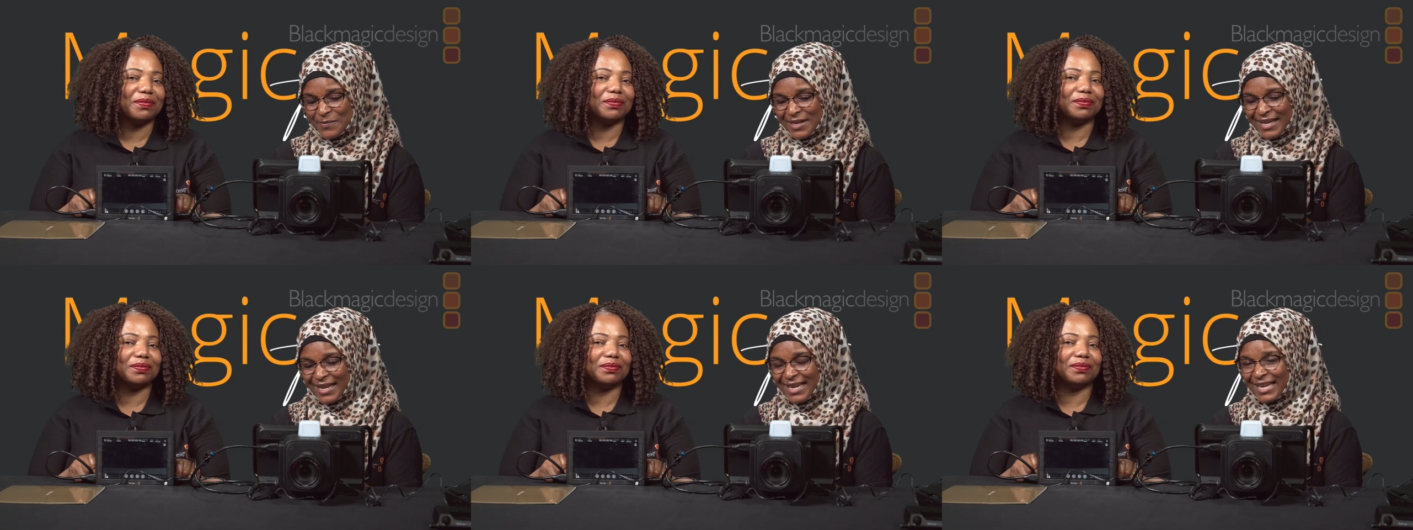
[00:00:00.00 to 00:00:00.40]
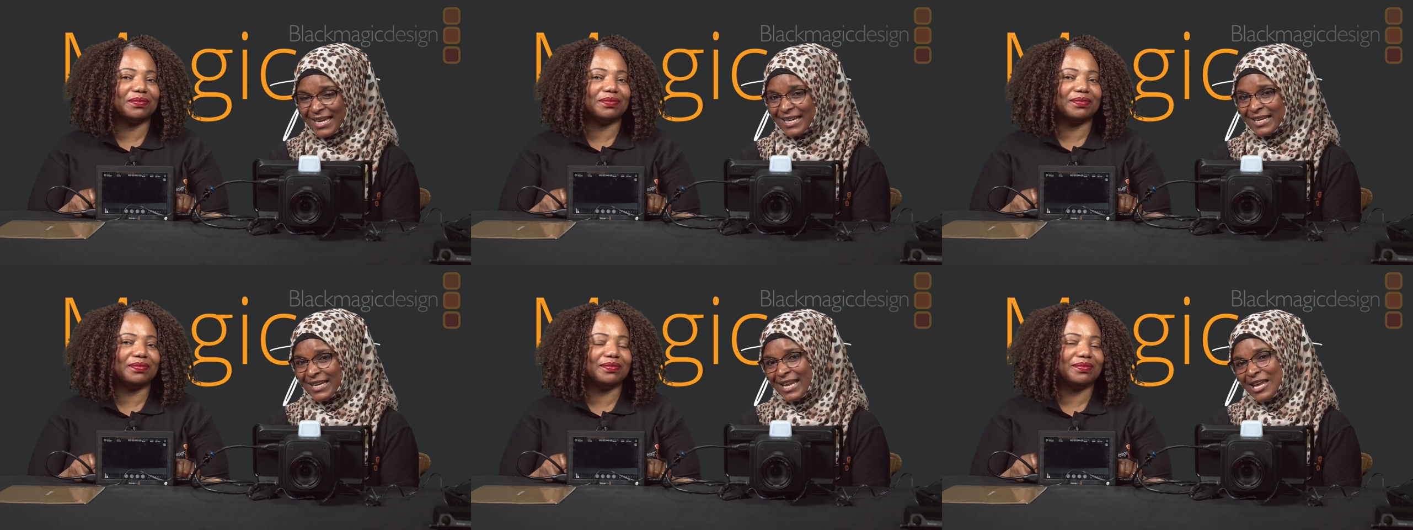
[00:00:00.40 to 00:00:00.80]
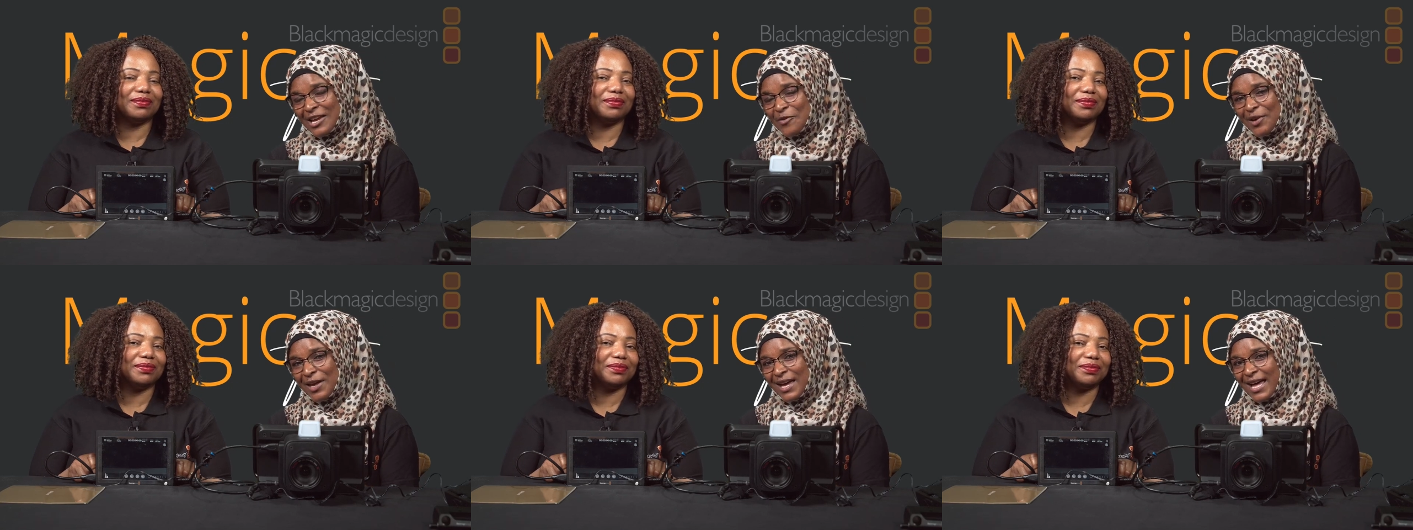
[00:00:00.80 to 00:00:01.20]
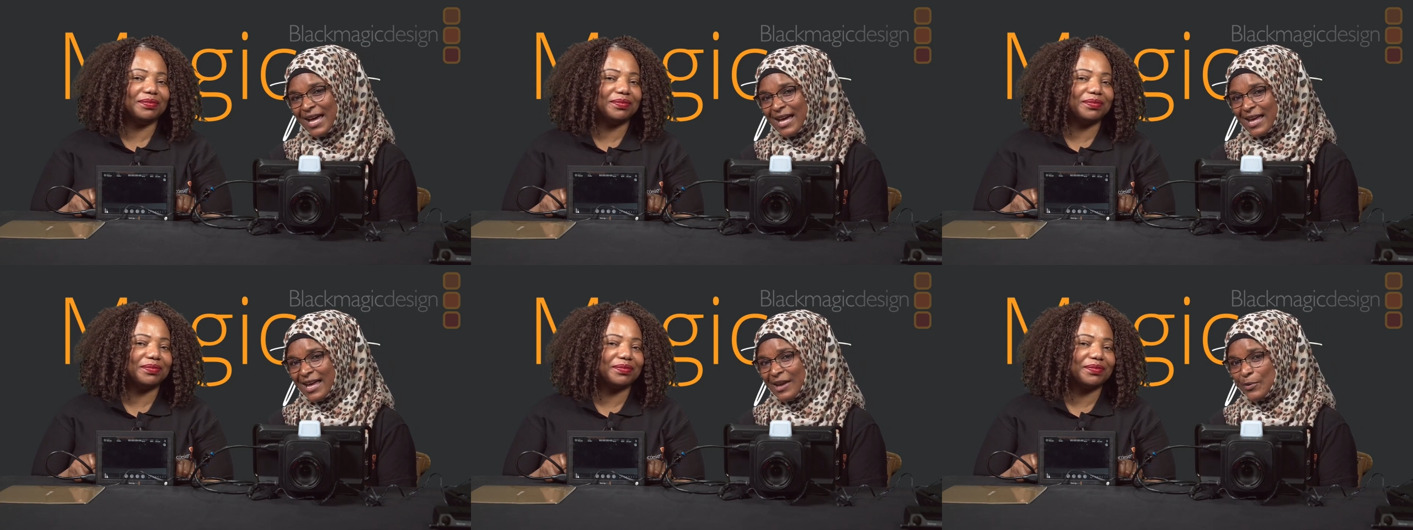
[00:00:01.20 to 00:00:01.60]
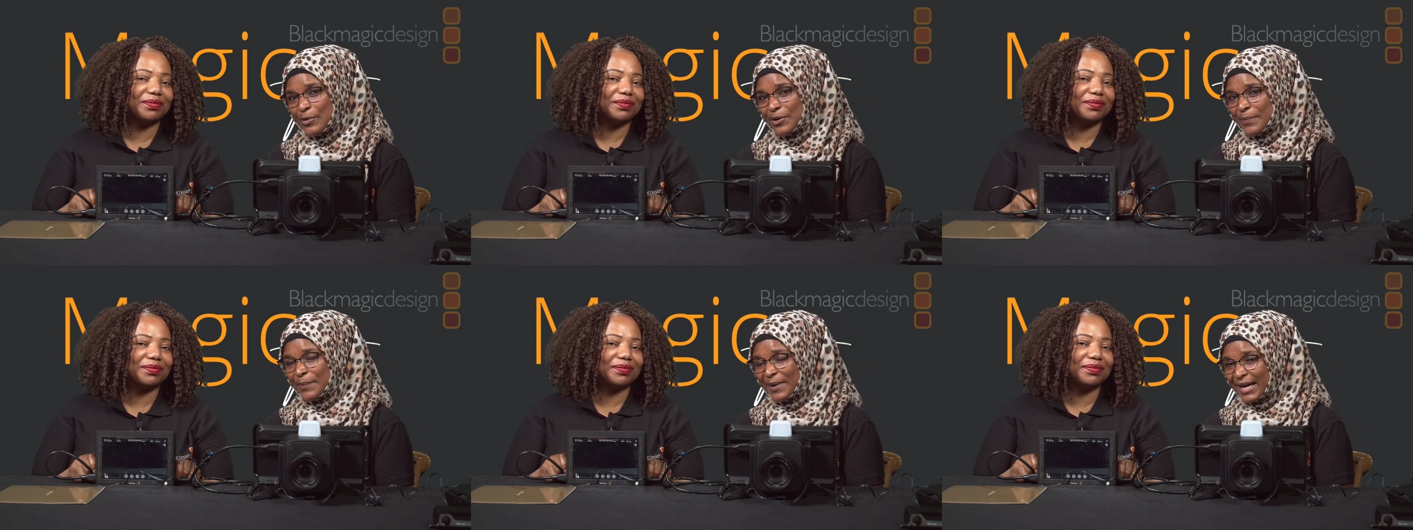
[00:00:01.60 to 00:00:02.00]
Speaker 1: but again, here we are and
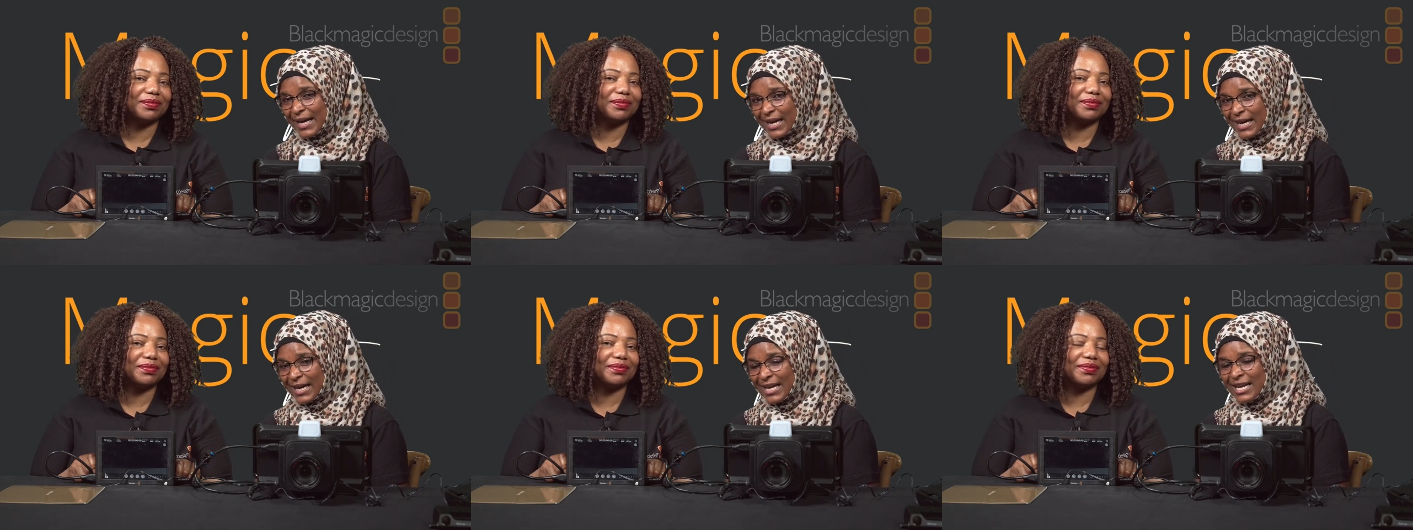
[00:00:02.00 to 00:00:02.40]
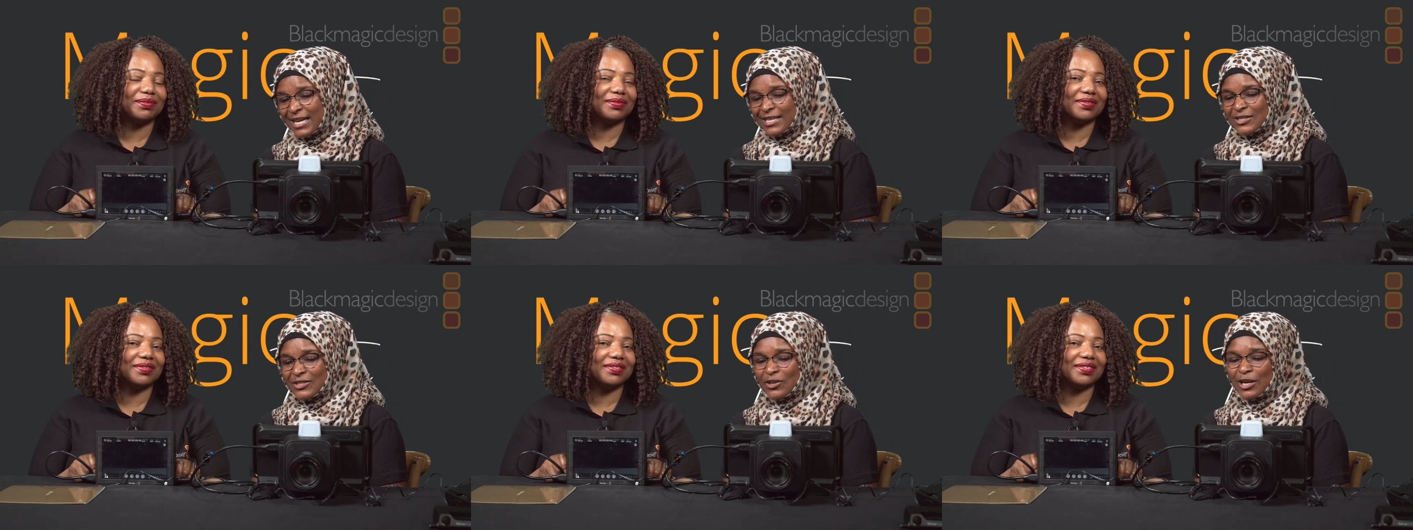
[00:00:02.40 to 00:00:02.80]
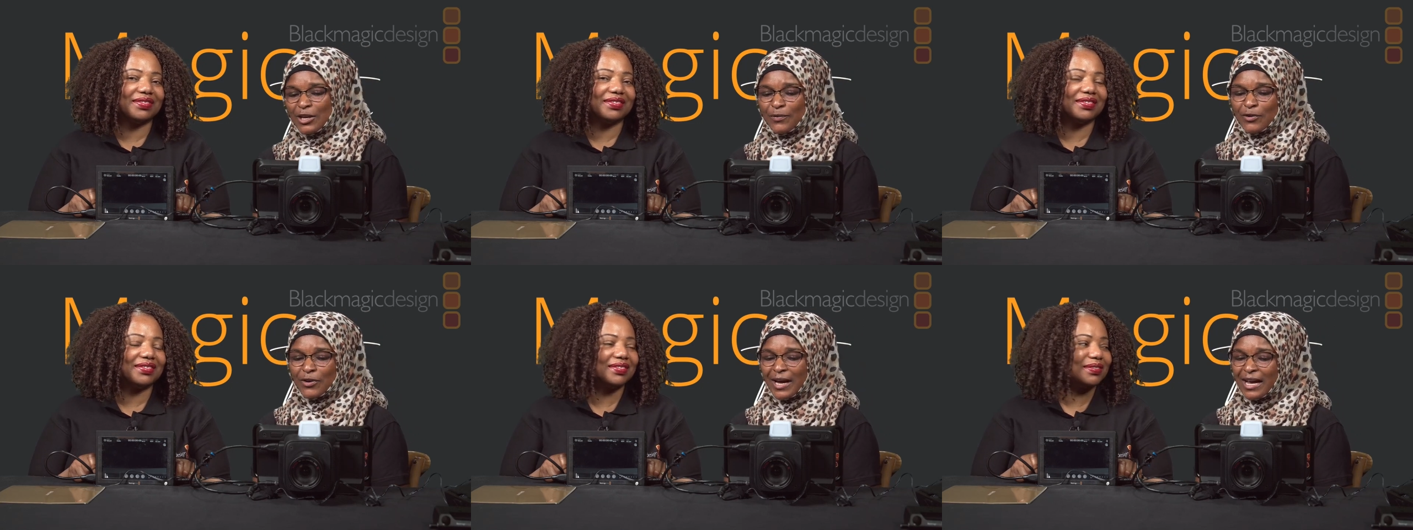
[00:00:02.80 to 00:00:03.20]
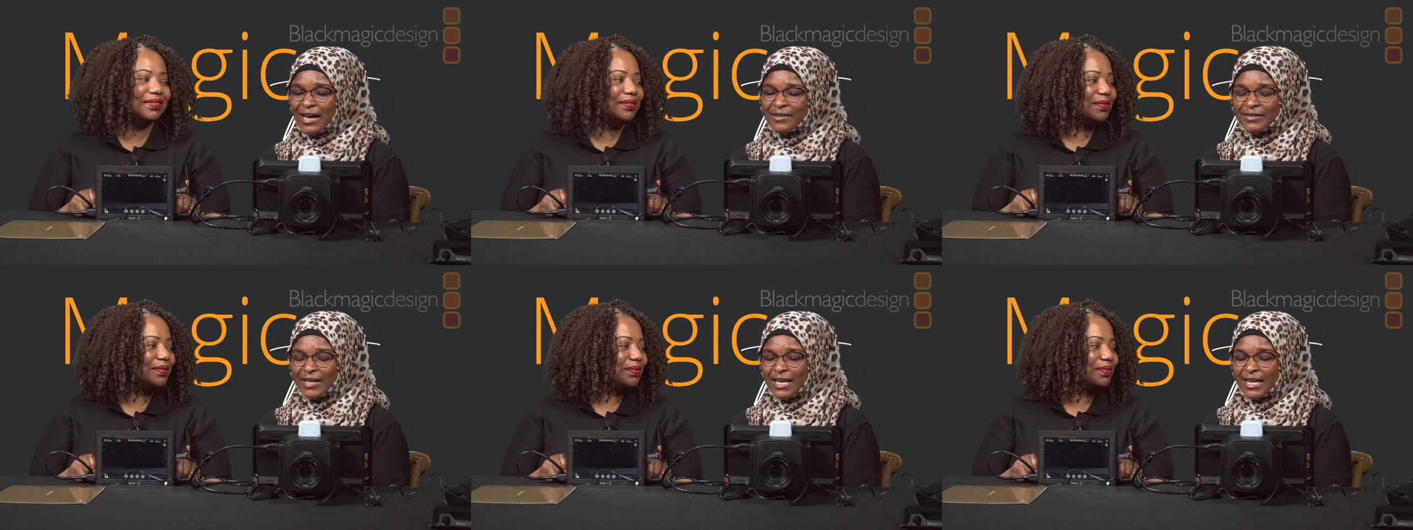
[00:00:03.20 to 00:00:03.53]
we are back. So if you have